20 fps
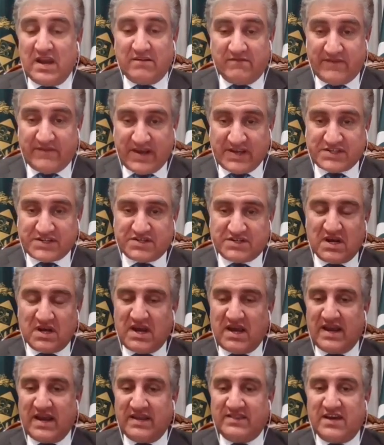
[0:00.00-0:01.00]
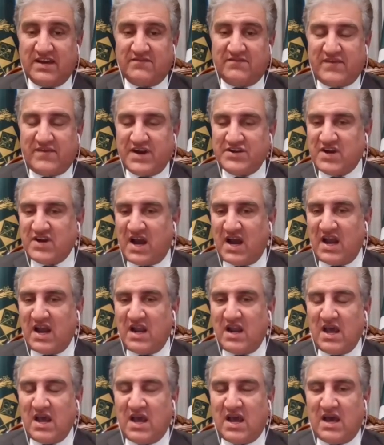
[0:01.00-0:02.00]
invest in their
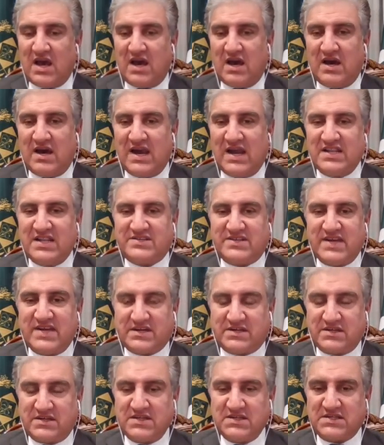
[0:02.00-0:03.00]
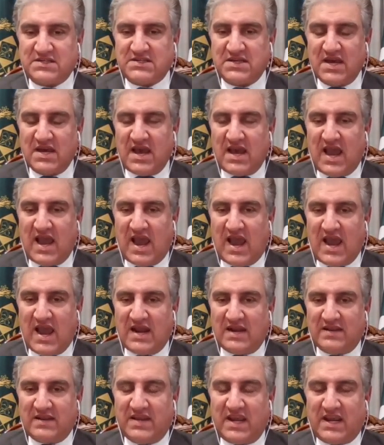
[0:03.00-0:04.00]
fragile health sectors,
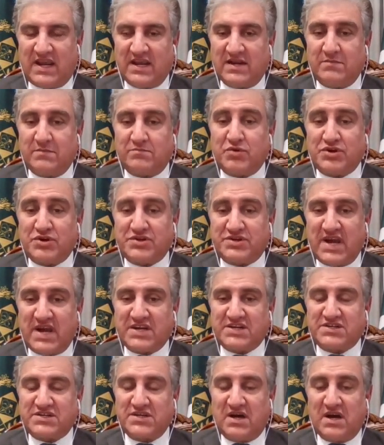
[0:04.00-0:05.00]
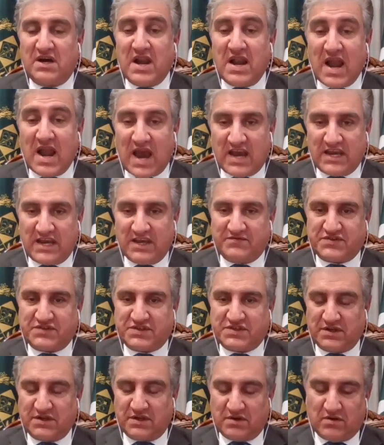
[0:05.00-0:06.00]
and they can protect lives.